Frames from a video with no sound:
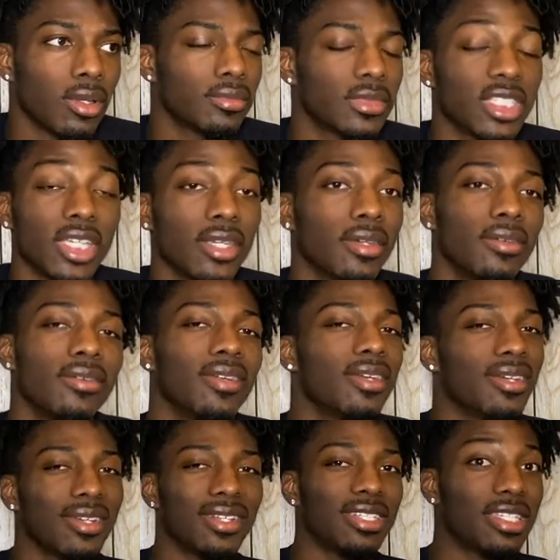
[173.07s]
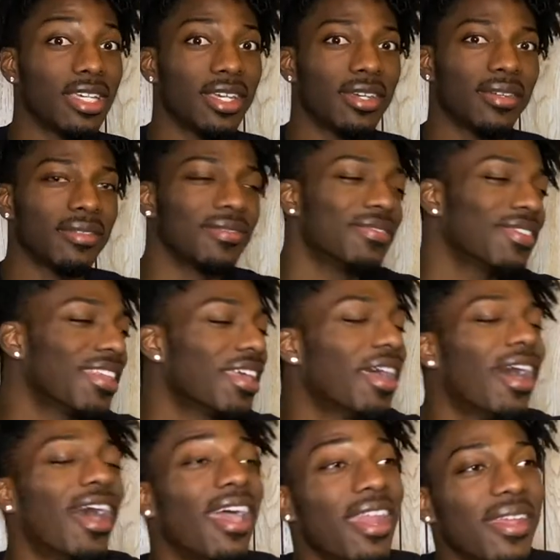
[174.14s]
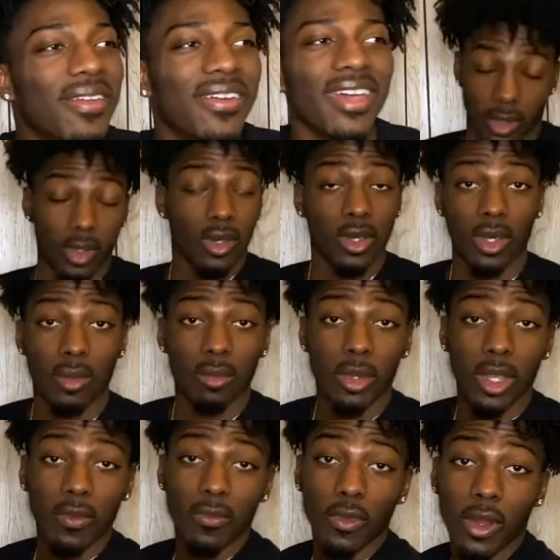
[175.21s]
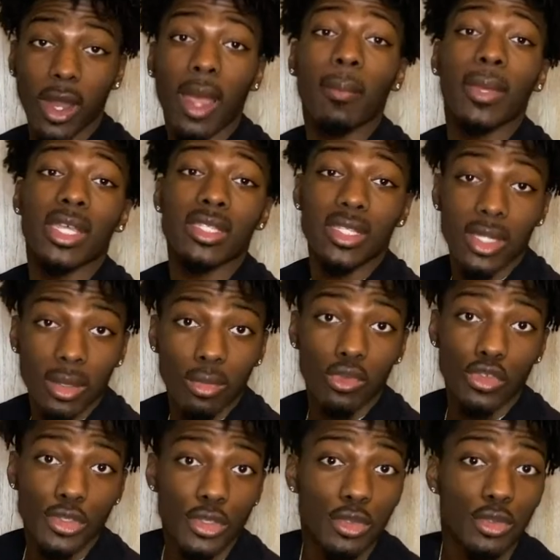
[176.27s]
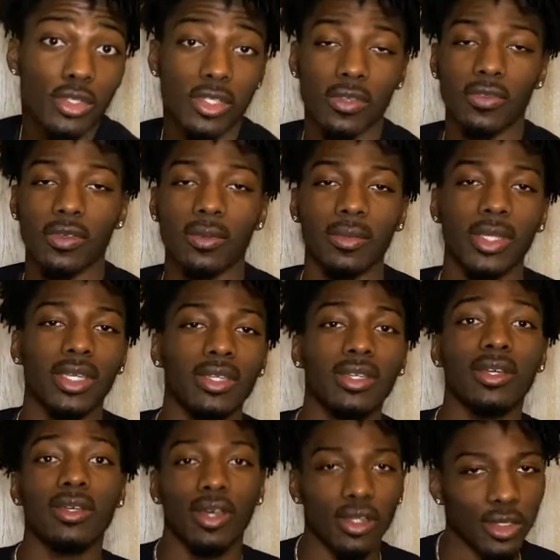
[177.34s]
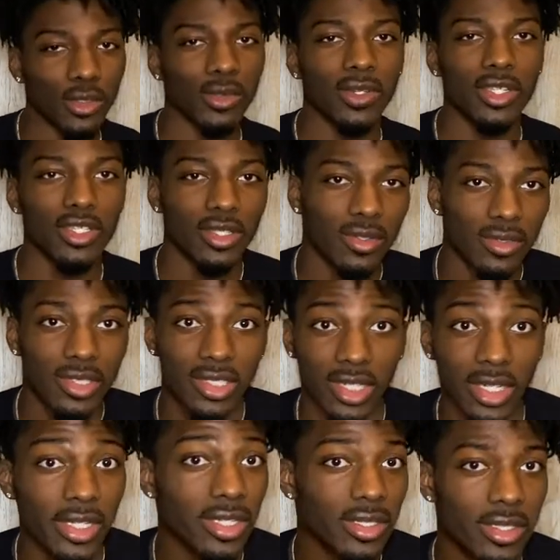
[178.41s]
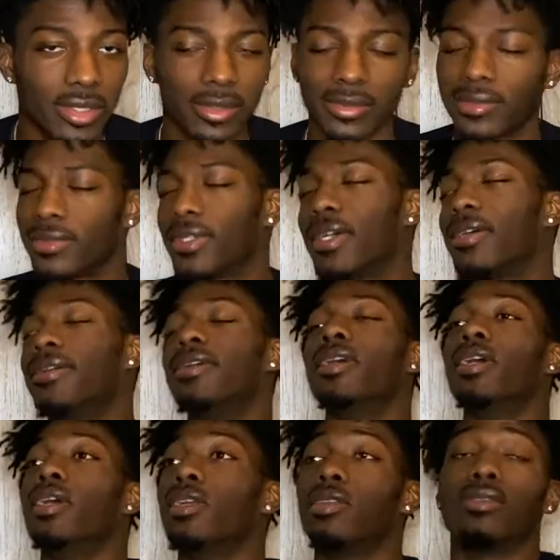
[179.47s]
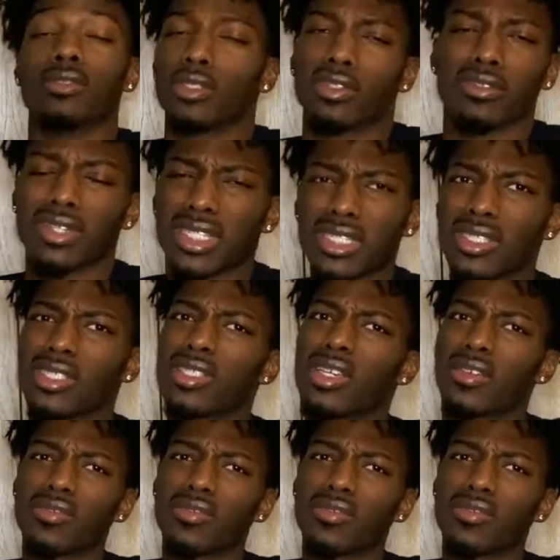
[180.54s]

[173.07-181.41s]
Chill. Anyway, brain fart. I met Tom Cruise, you feel me, doing his own stunts, you know, doing crazy stuff.